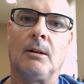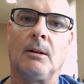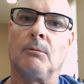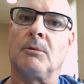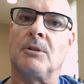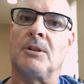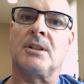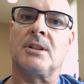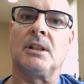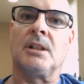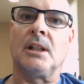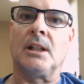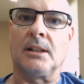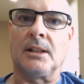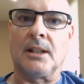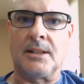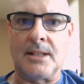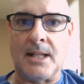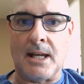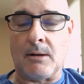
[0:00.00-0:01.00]
we're seeing
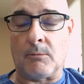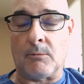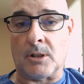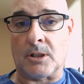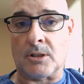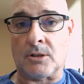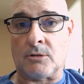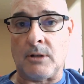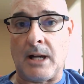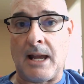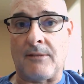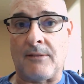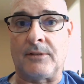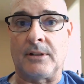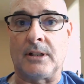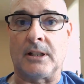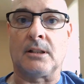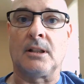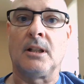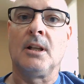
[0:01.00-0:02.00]
the network
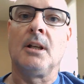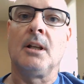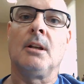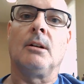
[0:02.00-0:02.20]
traffic.